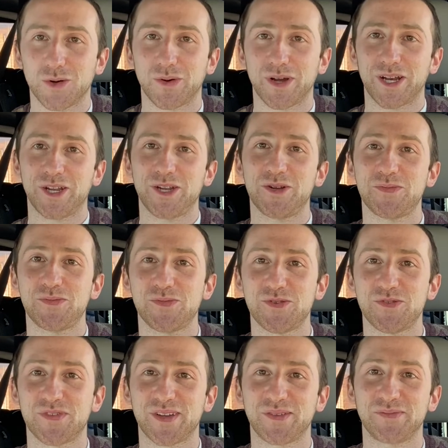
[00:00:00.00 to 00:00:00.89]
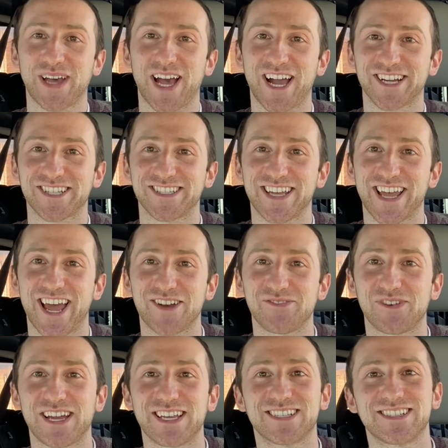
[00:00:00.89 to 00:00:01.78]
When are you moving back to N
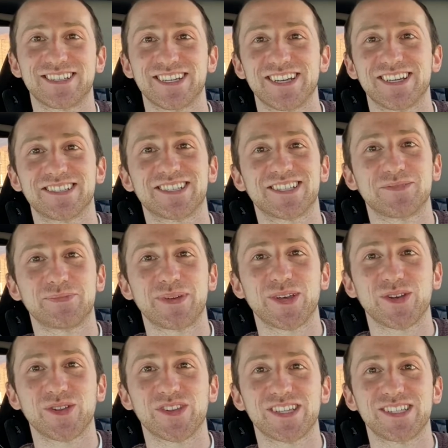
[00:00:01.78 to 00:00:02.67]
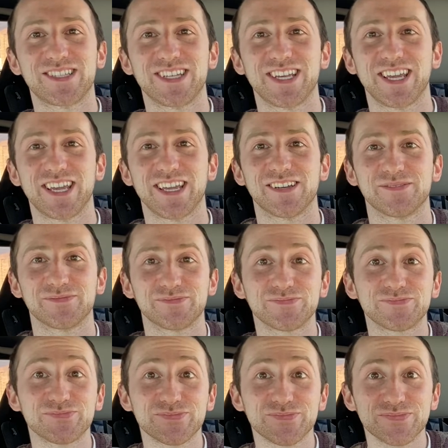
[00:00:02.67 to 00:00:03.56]
Y C? Spill the tea.
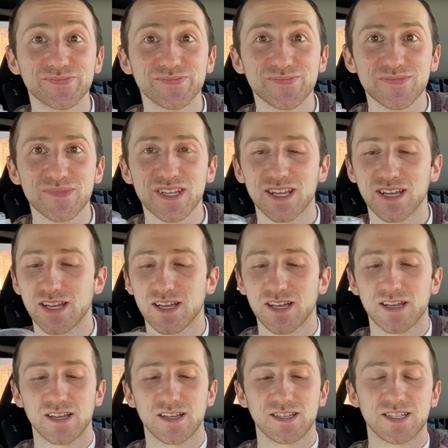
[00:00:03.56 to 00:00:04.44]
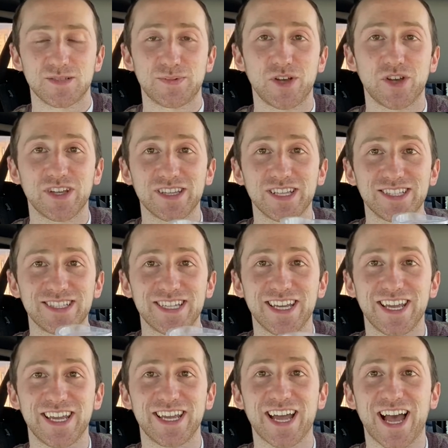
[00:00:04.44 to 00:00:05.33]
Spilling the
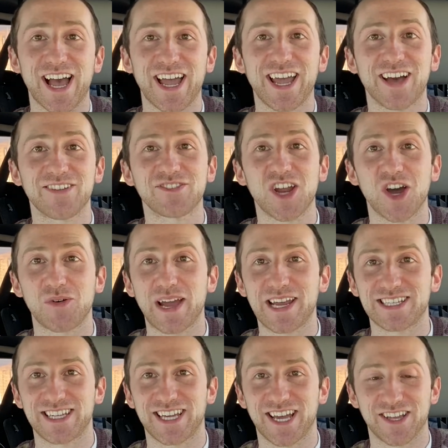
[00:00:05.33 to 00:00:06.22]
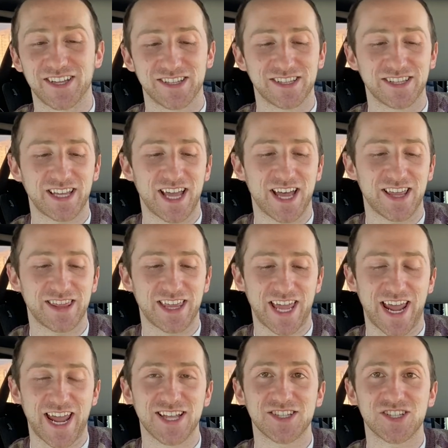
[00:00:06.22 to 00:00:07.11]
tea, I have no idea. That the
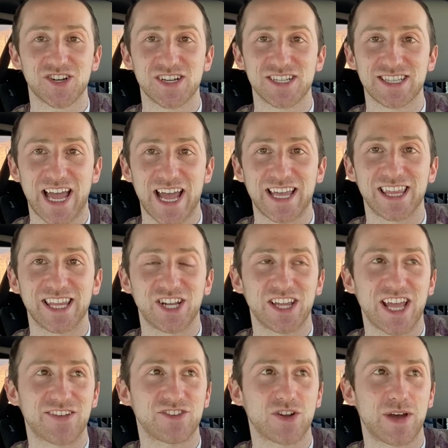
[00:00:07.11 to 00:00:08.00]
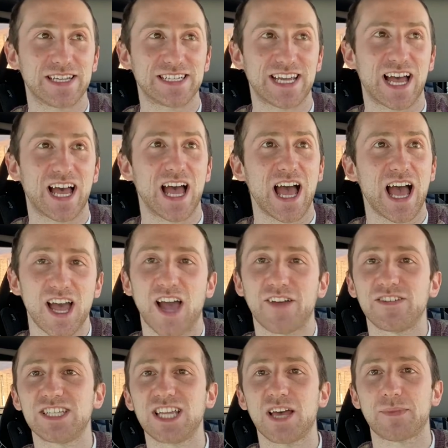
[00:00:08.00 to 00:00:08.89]
answer is that I literally have no idea.
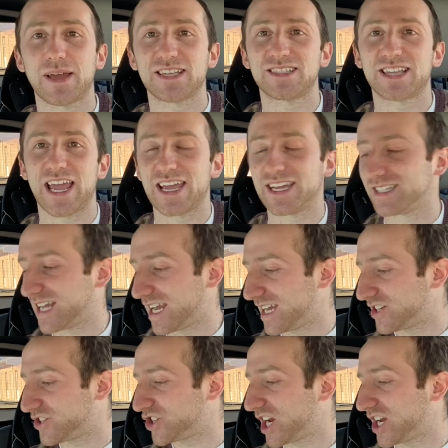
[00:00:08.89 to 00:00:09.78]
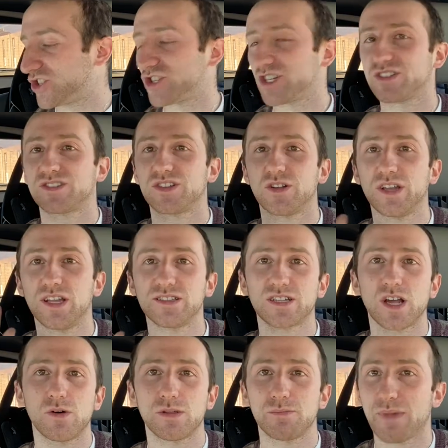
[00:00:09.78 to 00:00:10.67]
Every time I say a date, it changes. So let's
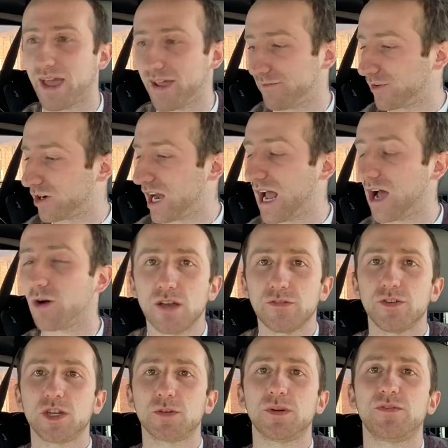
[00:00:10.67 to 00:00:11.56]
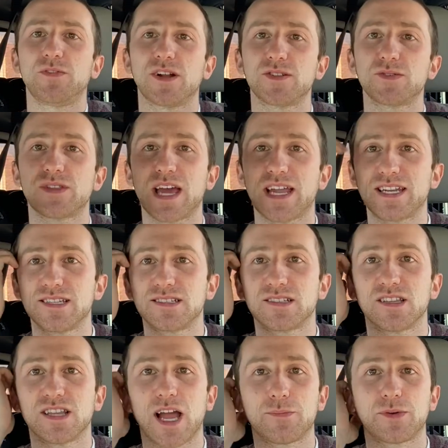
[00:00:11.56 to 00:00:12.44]
go with May for now. If you could be friends with any
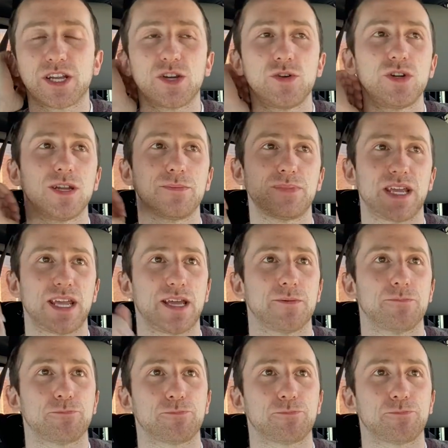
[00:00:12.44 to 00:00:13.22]
celebrity, who would it be?